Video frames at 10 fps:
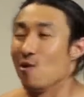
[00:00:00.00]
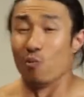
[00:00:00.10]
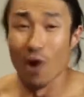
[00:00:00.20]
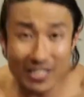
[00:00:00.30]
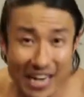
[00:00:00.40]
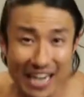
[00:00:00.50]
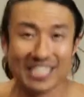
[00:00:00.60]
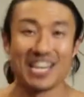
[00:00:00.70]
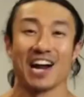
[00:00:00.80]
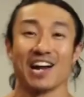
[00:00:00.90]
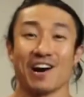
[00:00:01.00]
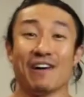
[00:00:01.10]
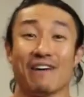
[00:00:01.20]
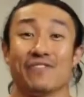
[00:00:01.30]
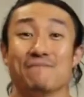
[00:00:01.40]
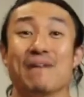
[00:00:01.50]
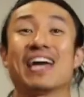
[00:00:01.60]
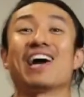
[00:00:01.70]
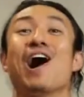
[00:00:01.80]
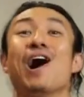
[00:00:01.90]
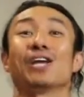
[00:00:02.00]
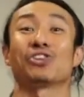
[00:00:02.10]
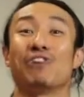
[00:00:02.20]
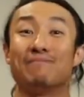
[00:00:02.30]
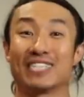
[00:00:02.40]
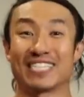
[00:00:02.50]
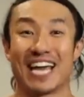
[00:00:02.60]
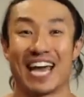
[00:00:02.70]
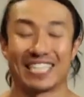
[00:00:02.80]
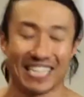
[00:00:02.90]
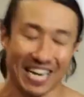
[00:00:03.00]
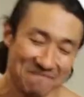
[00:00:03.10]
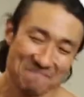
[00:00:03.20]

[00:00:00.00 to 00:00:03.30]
Worst case scenario, if you make all 3 mistakes,